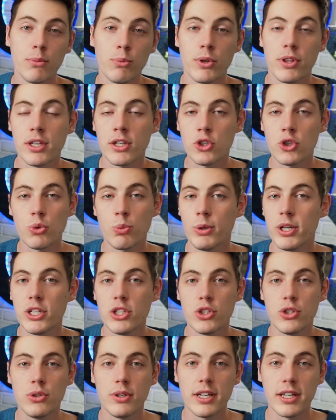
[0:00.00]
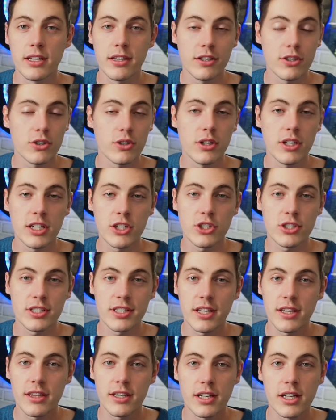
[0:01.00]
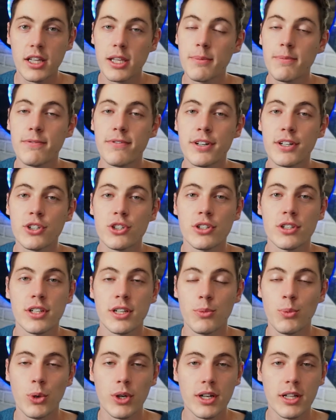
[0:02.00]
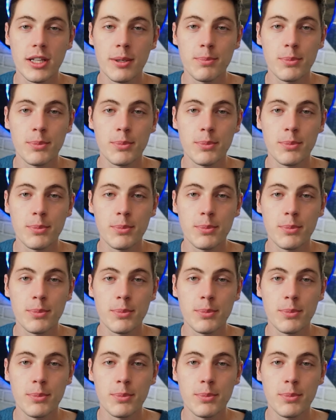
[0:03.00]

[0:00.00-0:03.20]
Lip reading: Within Twitch, you can literally just hit the clip function and we'll clip